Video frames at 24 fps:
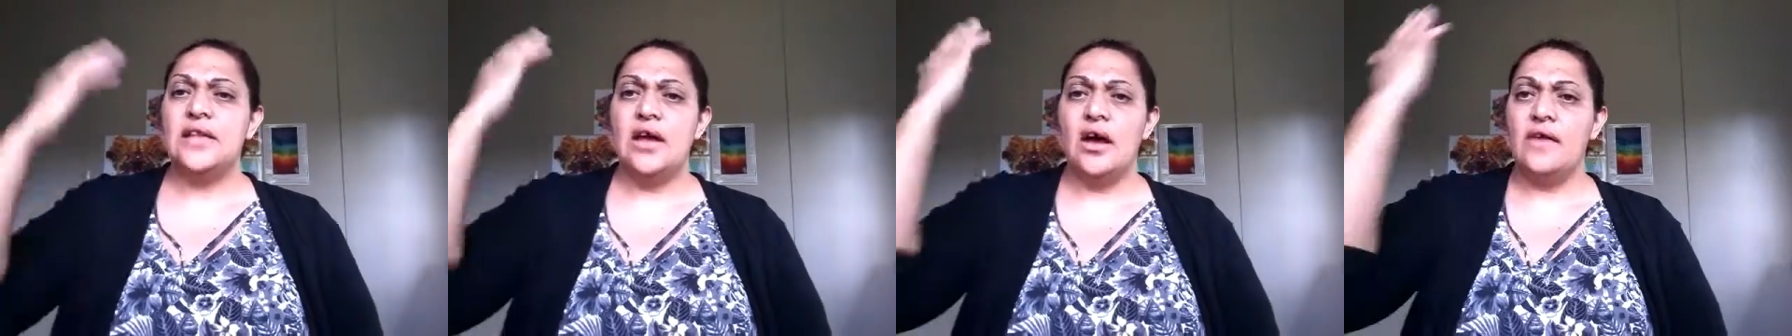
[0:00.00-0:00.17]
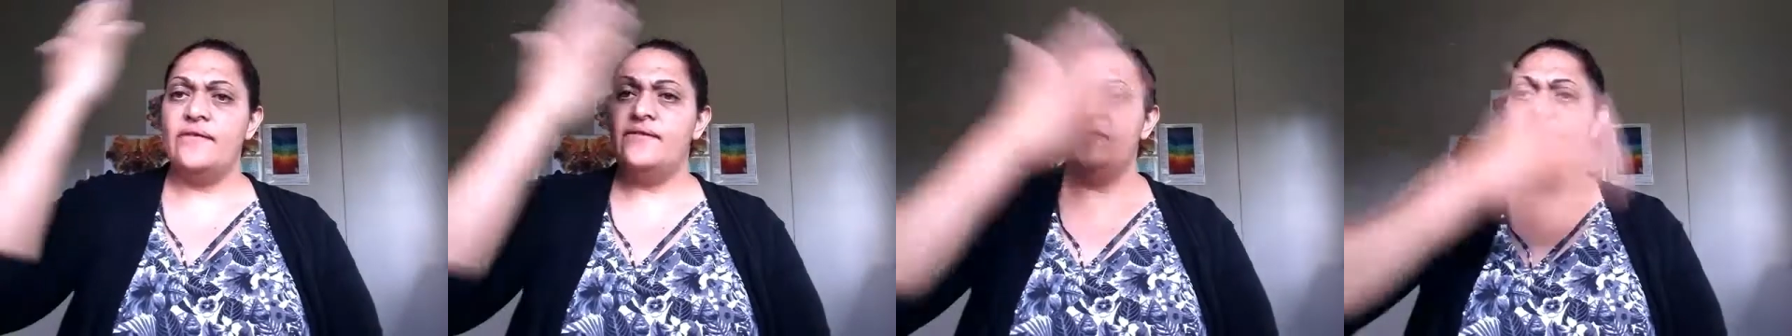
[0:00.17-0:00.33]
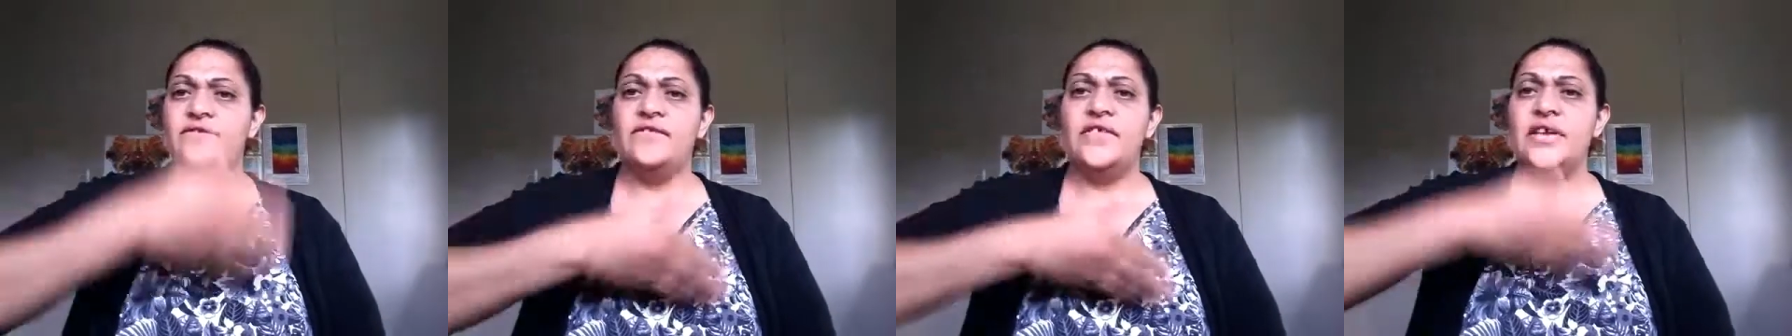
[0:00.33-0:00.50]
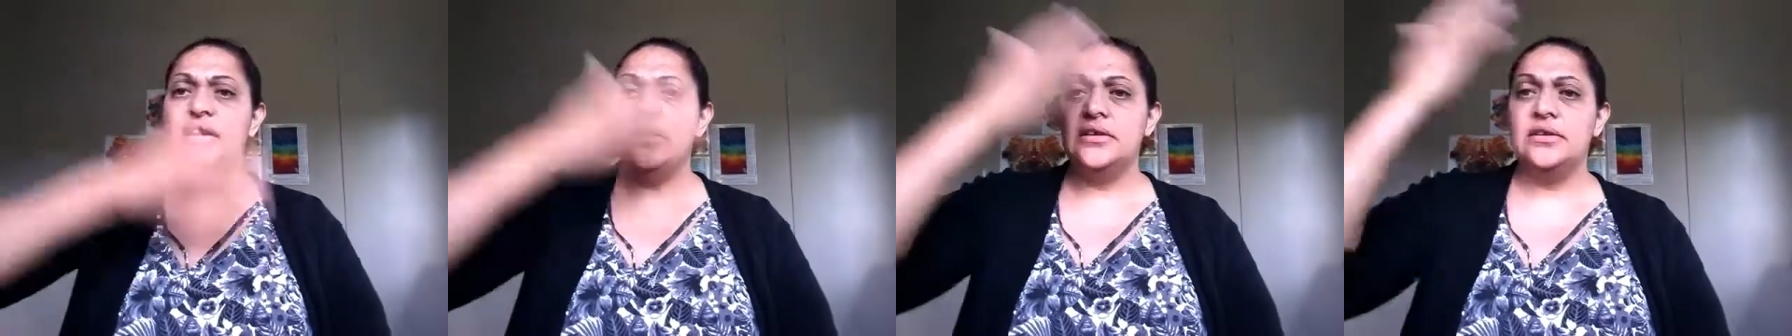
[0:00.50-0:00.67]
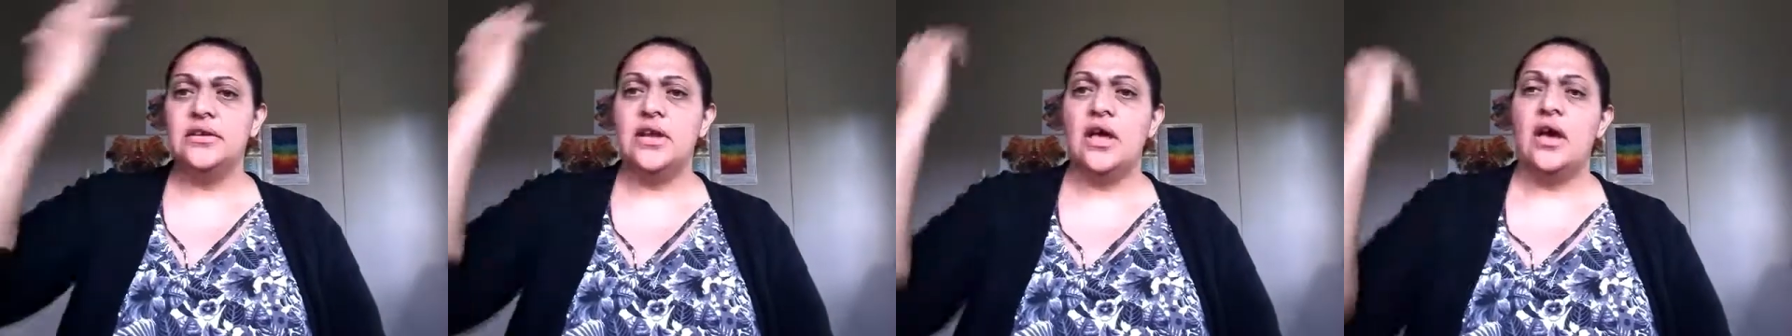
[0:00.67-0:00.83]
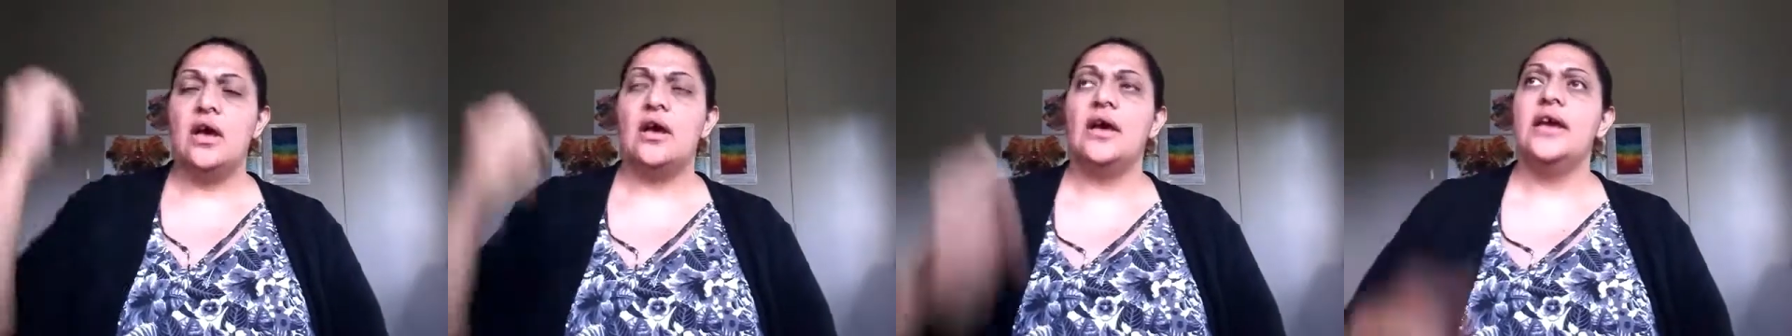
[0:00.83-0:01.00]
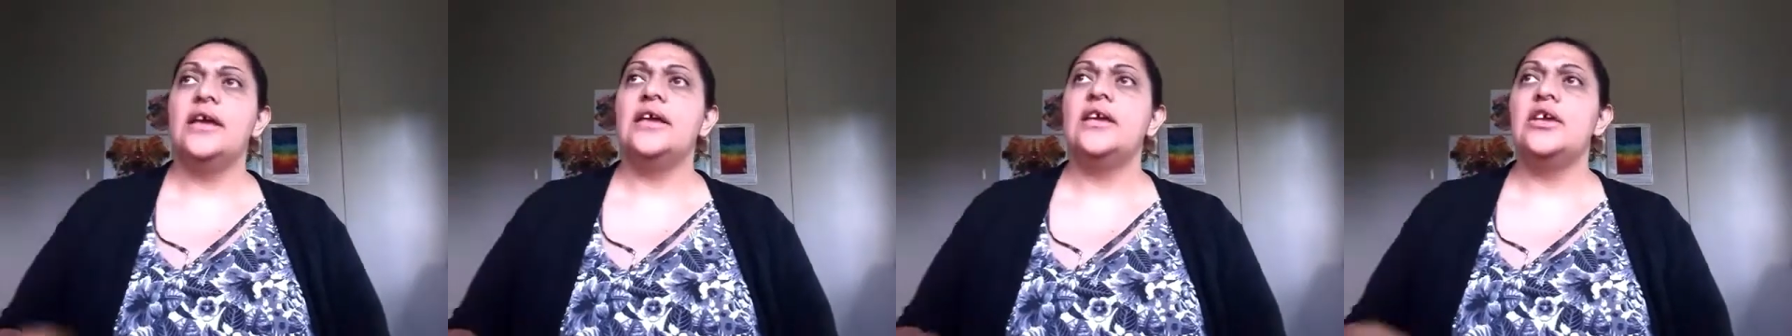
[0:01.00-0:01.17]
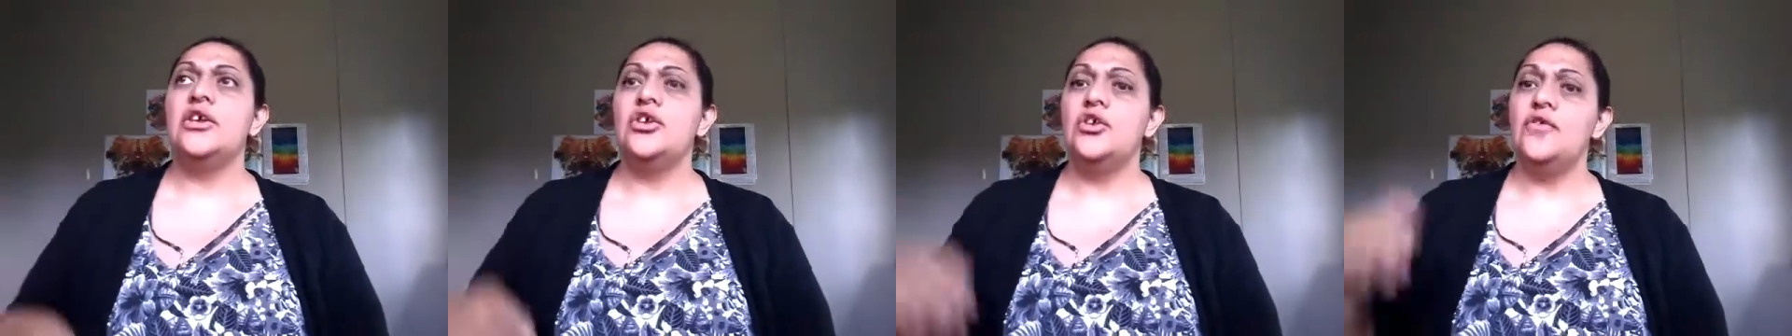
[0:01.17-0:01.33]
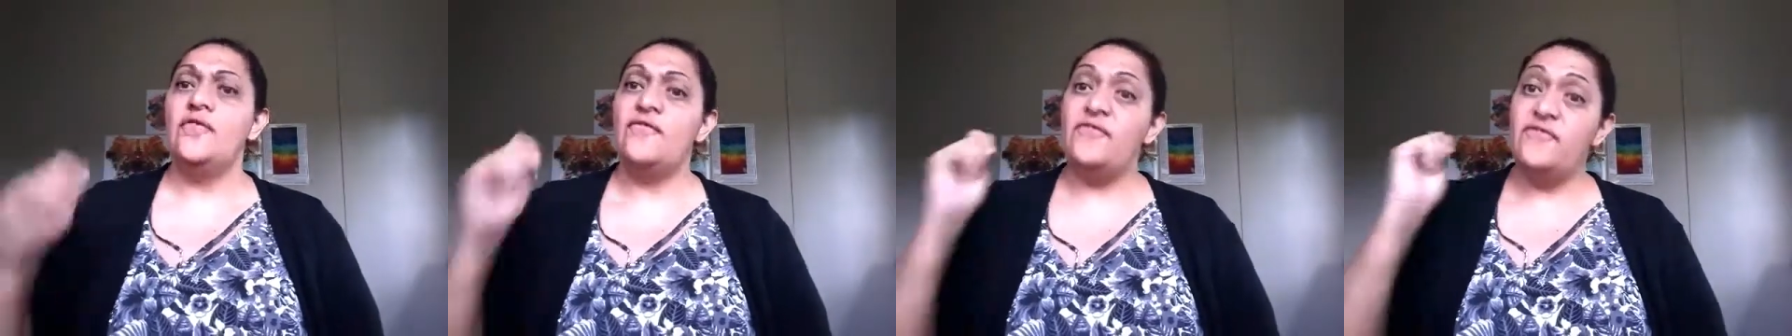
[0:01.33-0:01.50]
I feel like
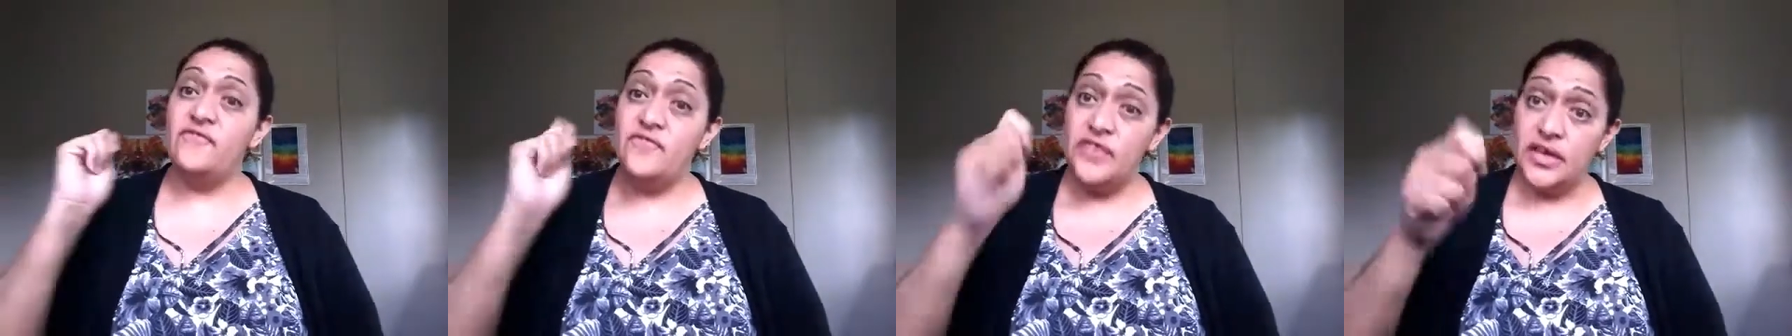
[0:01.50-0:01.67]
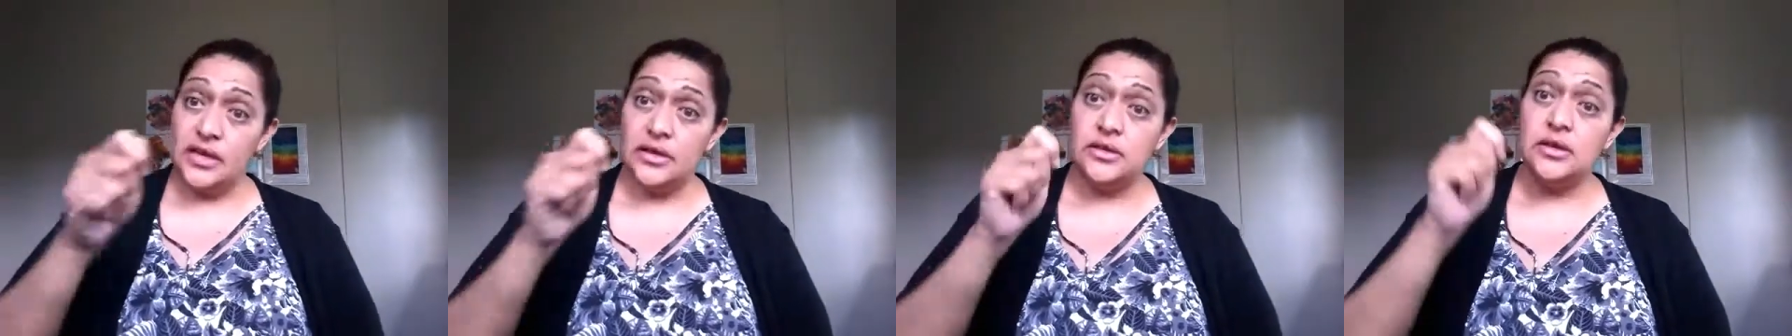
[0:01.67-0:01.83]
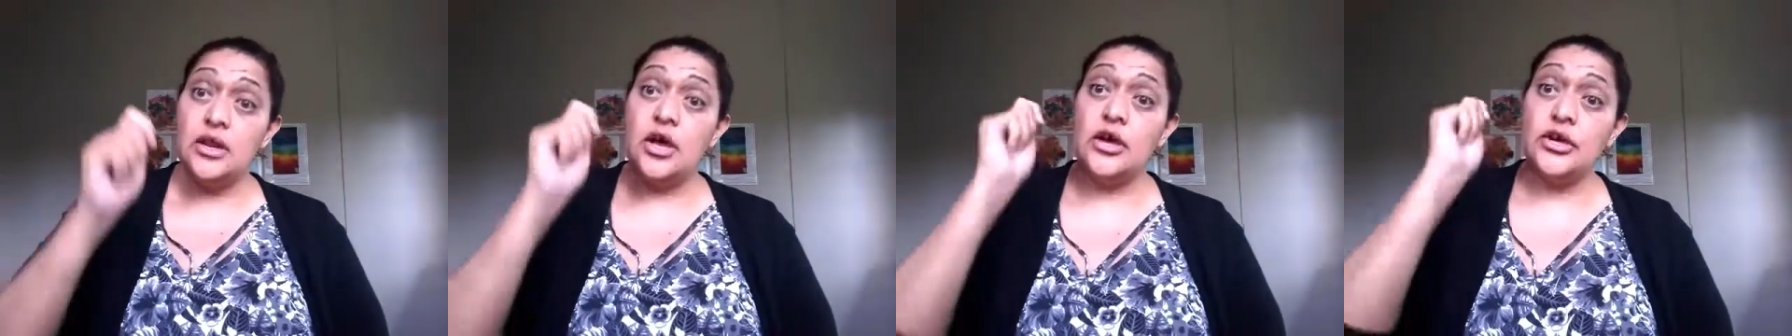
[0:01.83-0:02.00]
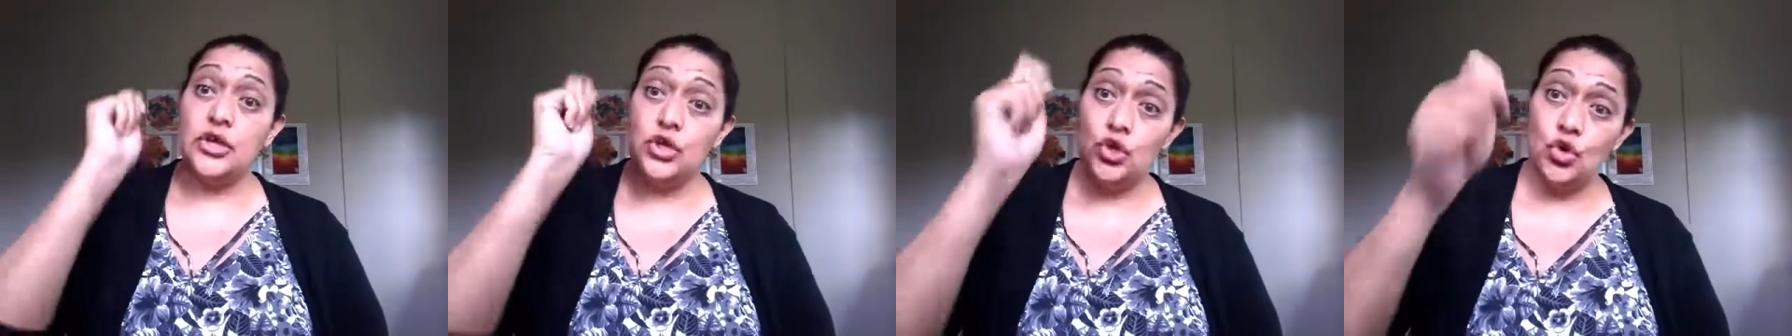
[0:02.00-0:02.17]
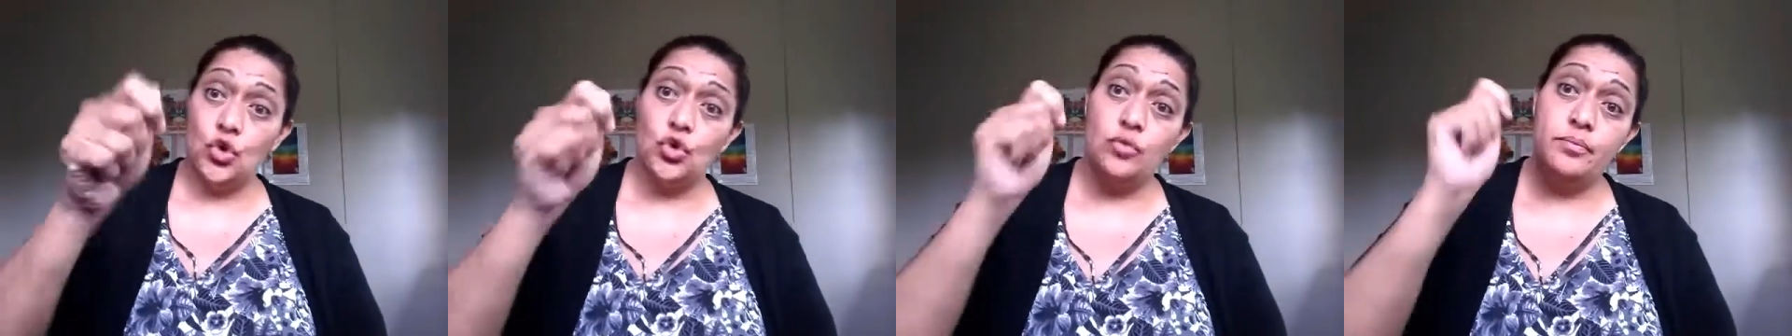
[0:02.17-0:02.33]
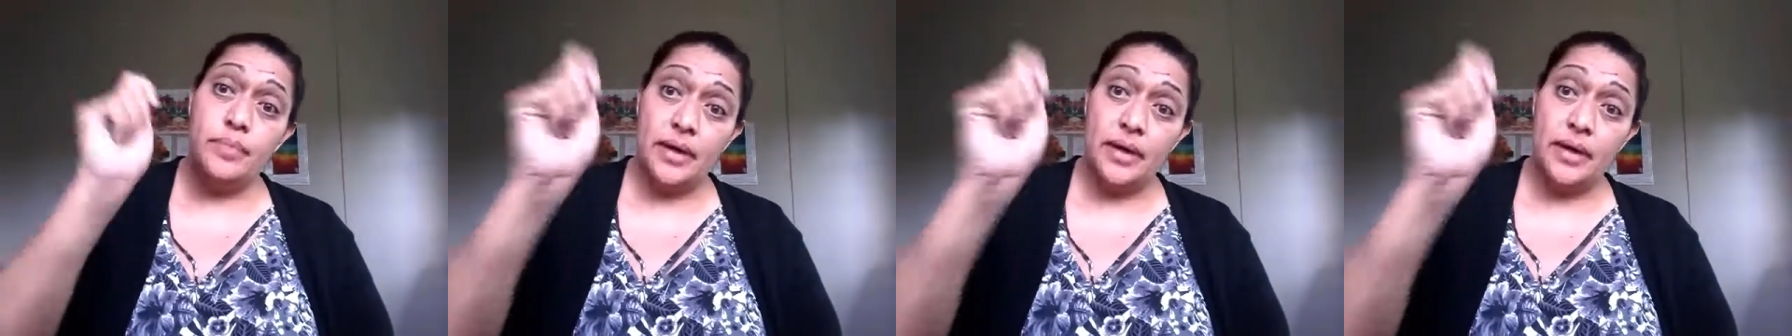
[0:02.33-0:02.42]
you're